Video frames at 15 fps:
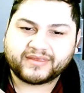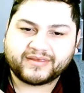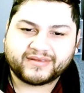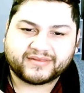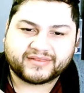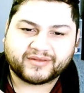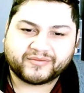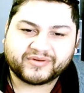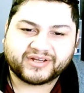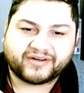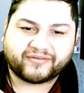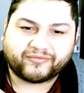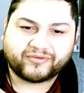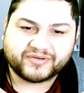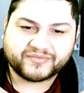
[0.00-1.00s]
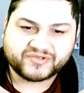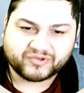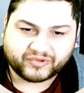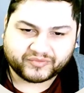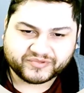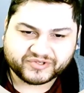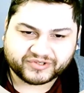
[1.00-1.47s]
then we have
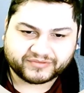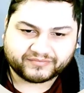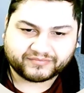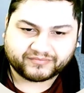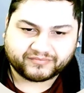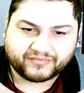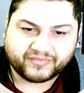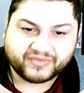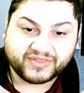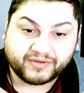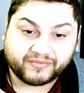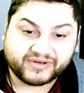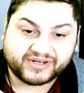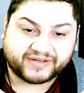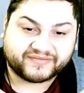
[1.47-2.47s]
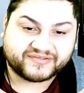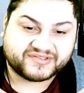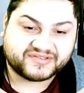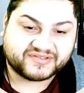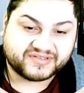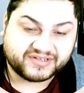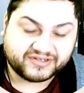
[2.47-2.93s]
reabsorption, then we have
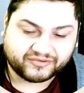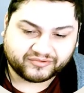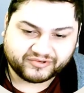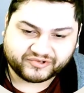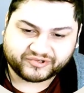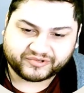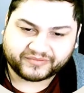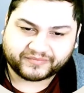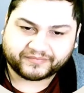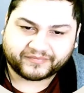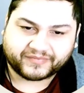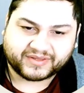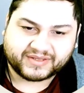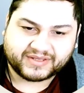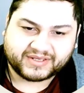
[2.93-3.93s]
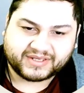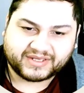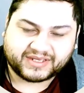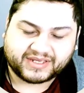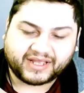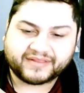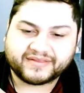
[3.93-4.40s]
secretion,
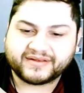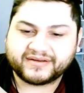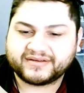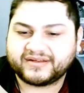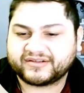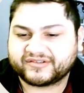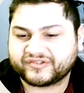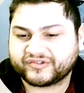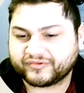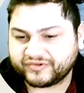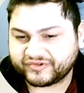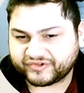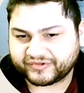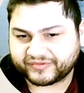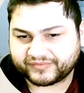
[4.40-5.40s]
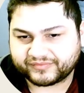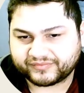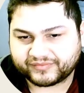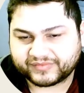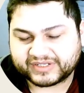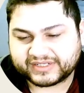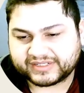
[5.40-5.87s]
and then excretion,
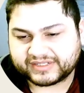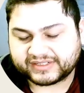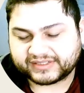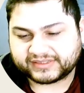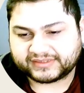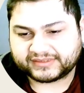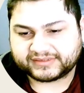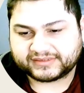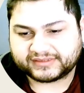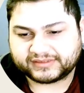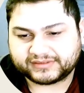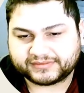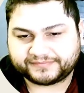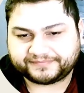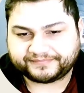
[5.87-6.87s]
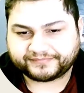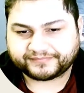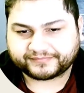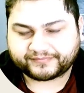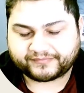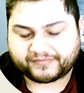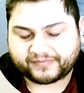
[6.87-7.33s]

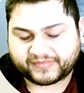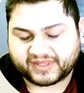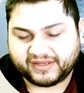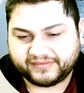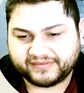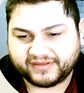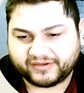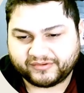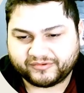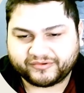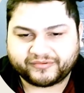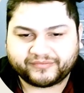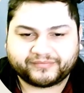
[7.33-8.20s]
in that order.